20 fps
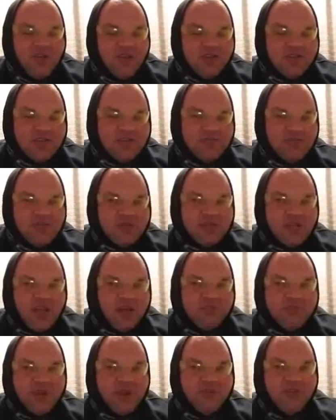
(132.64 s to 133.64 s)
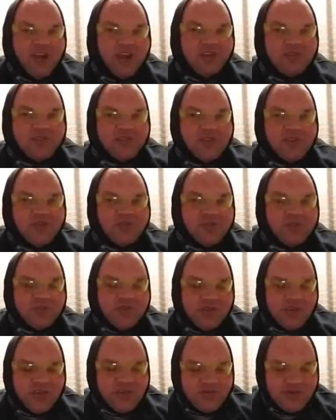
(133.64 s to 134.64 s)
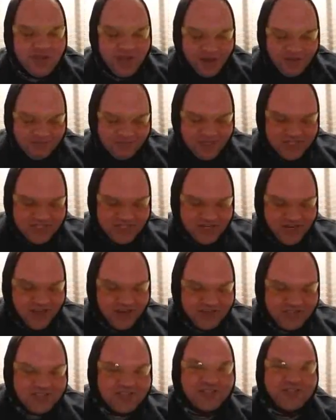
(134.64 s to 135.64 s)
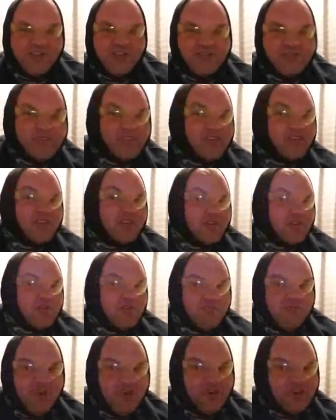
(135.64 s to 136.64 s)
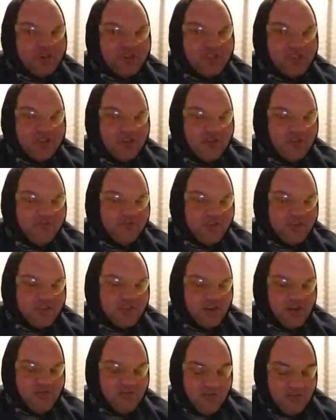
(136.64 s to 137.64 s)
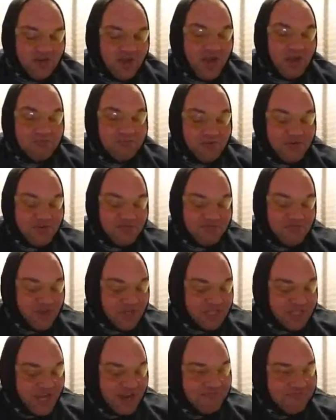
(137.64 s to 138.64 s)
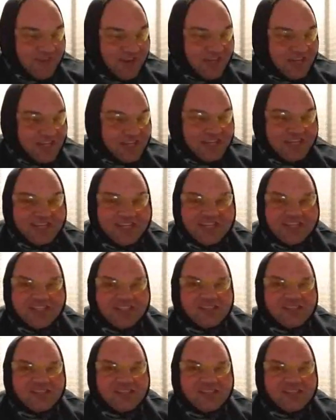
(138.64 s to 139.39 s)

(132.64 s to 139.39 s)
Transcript: While she was up, I found two cucumber slices on the work surface and I thought, oh, I'll put it in my sandwich.